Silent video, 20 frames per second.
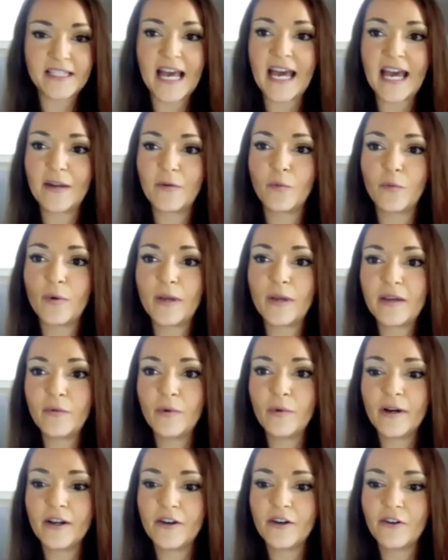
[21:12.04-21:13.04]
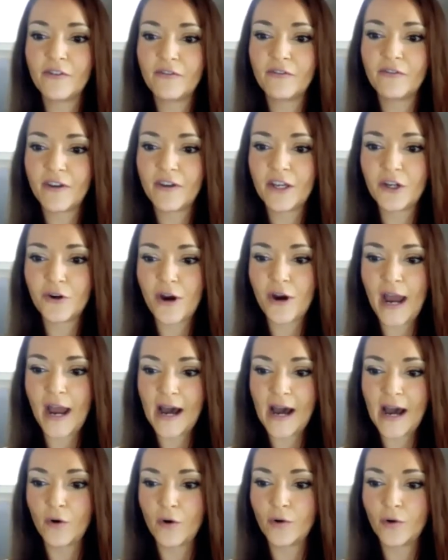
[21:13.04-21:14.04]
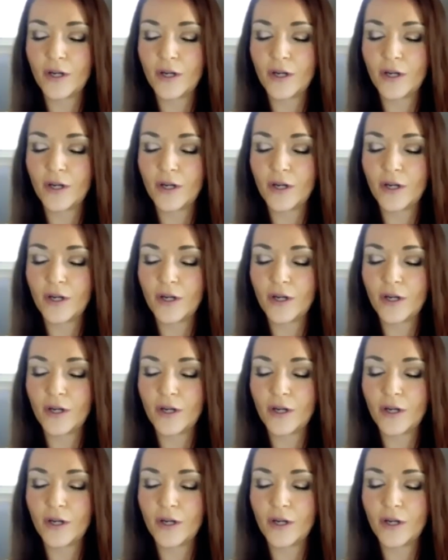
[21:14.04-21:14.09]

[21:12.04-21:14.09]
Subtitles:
and we will figure out.